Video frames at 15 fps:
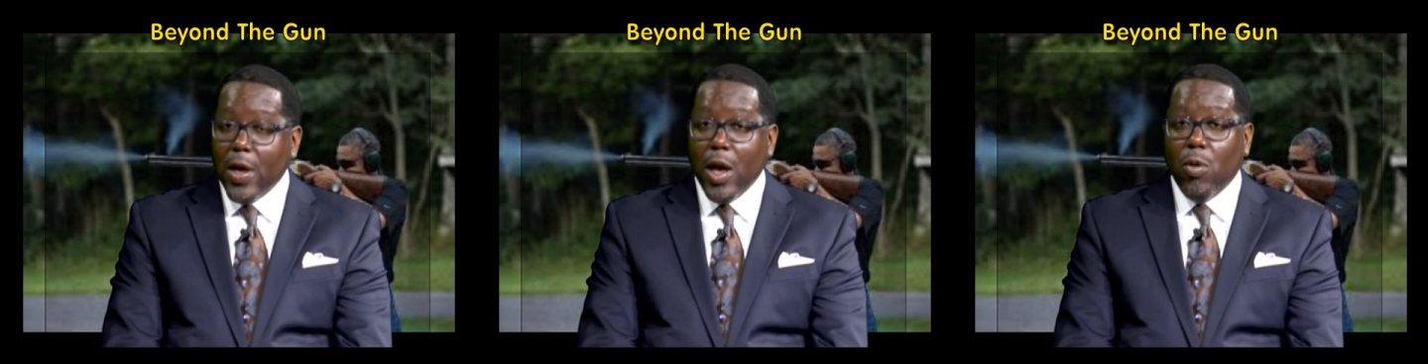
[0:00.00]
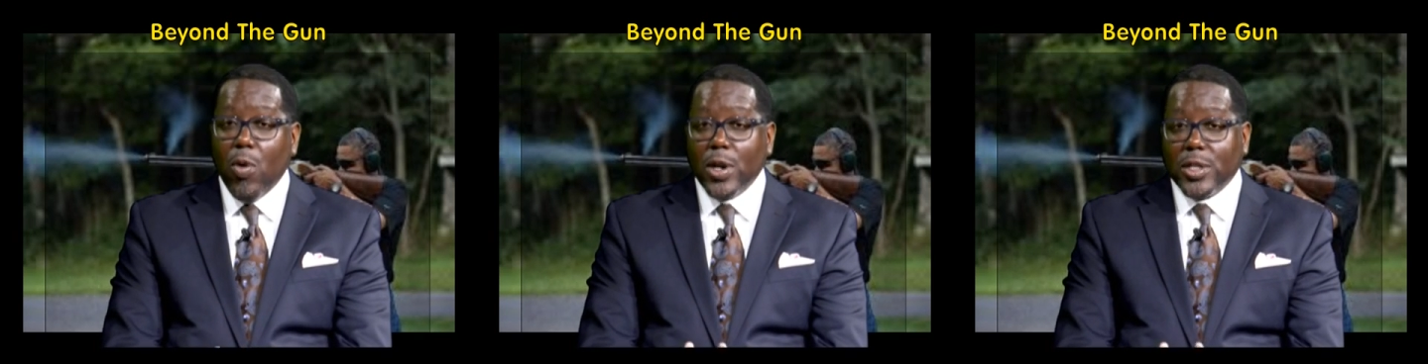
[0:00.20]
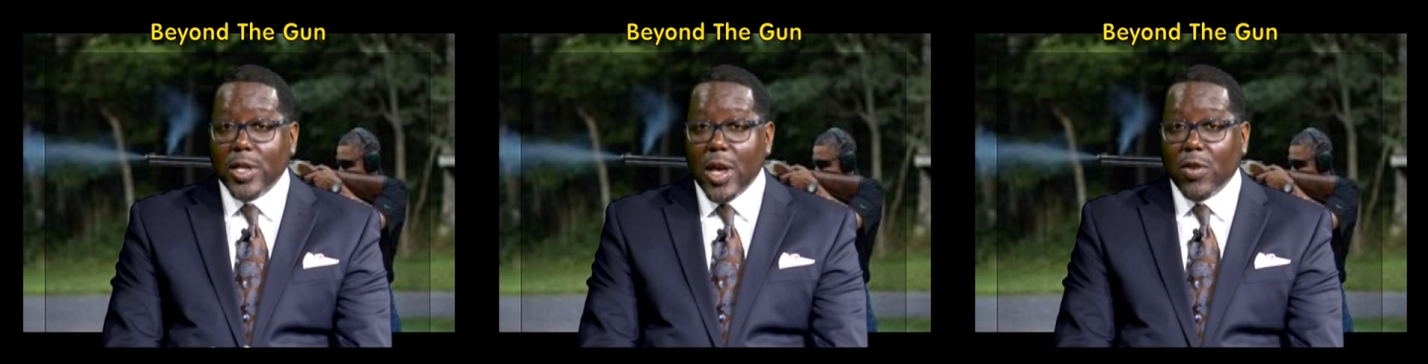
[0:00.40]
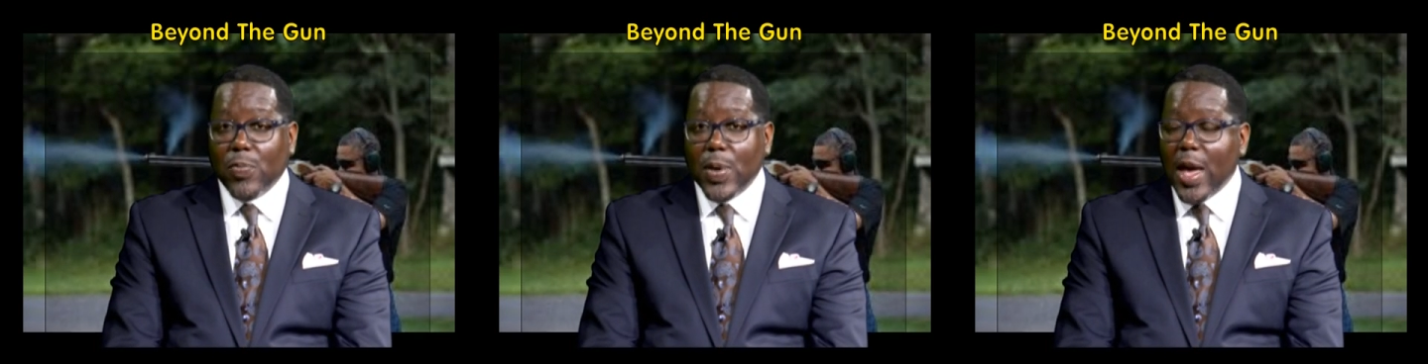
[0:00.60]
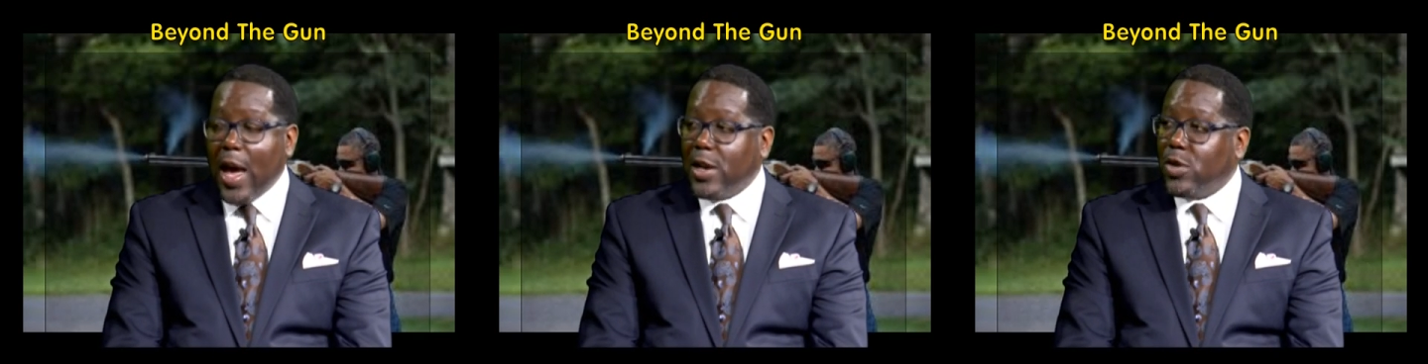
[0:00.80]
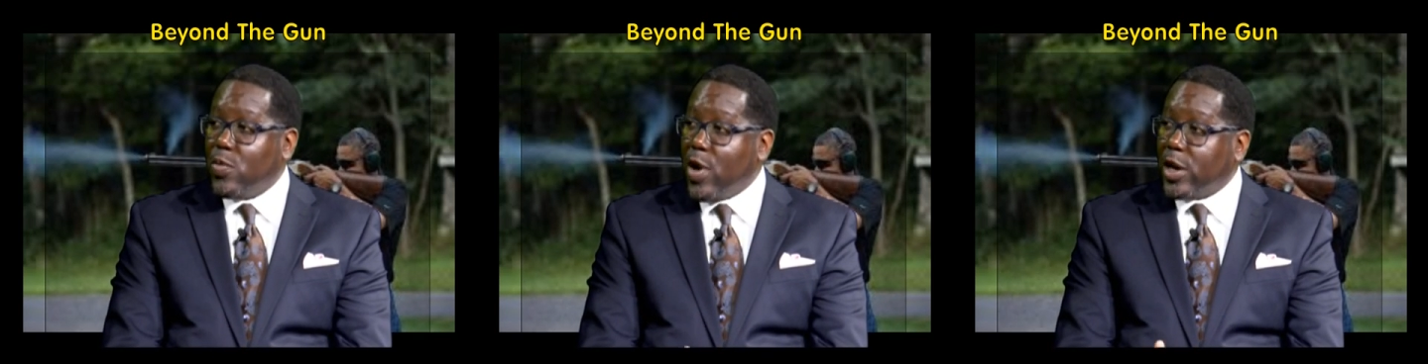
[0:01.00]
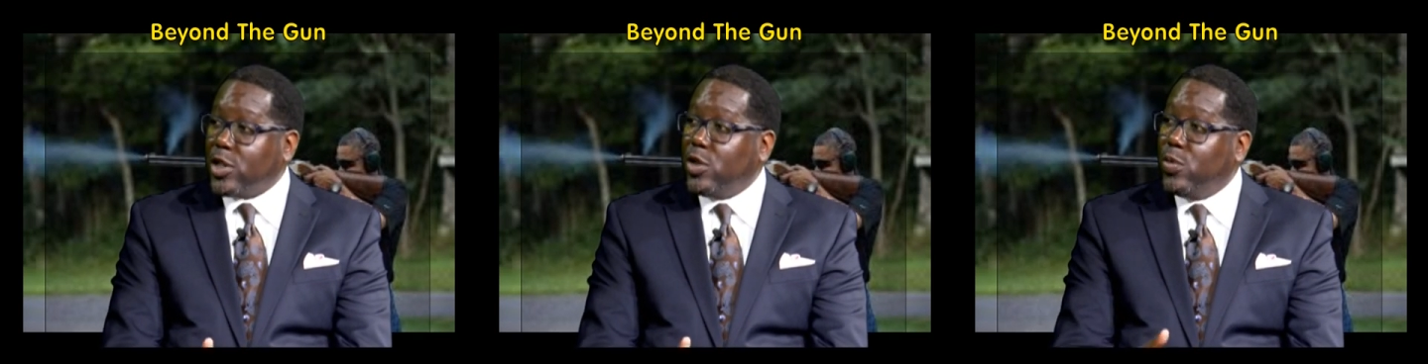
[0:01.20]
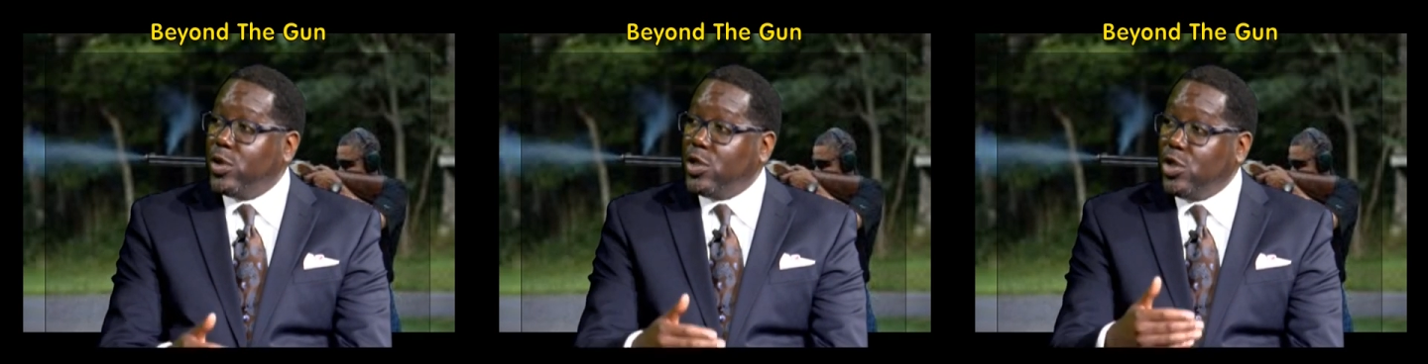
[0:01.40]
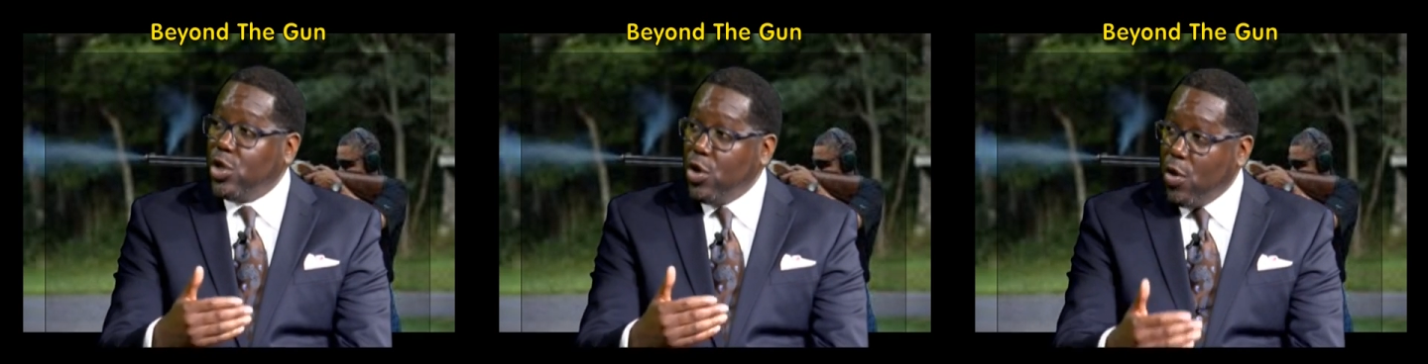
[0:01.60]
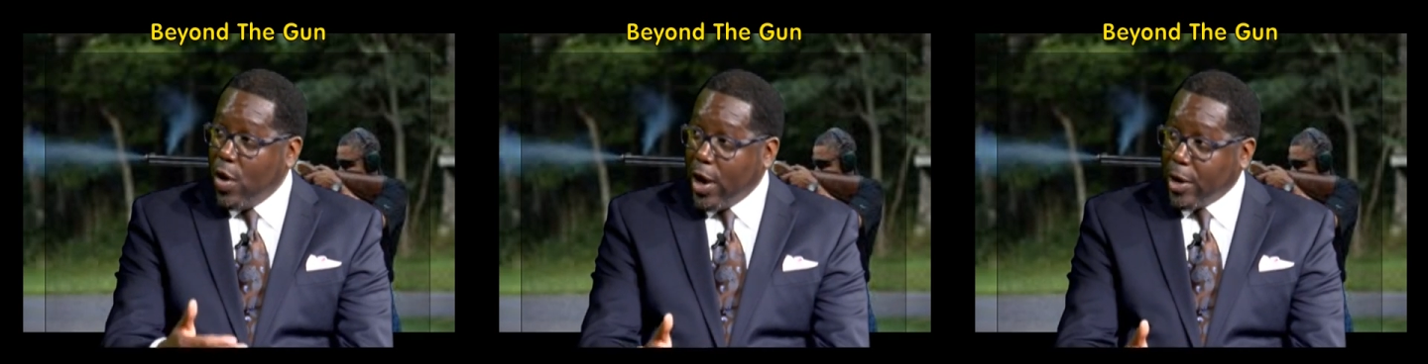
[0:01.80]
and what the FBI director was
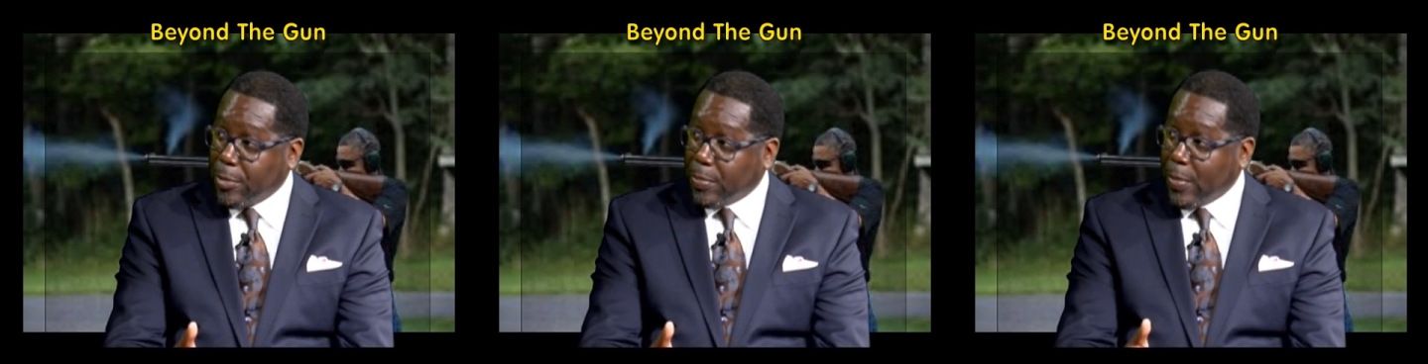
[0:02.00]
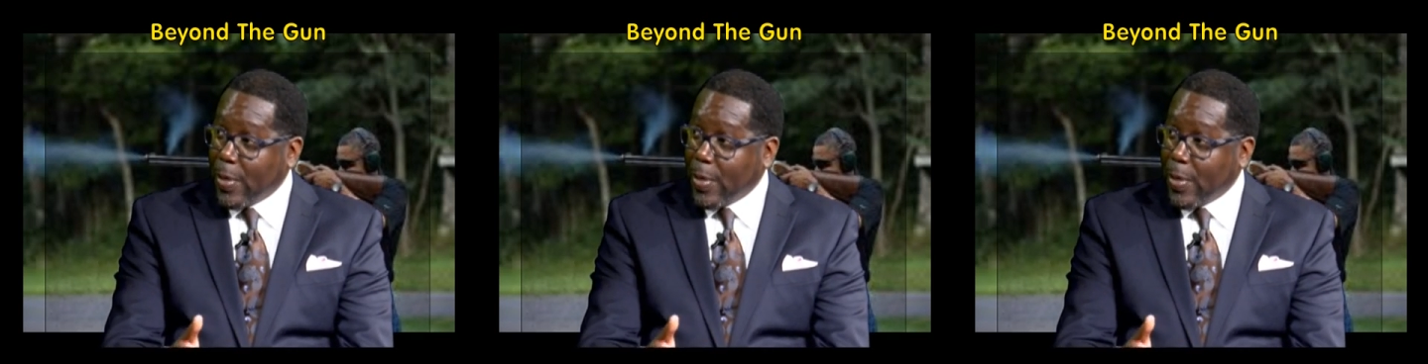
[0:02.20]
doing.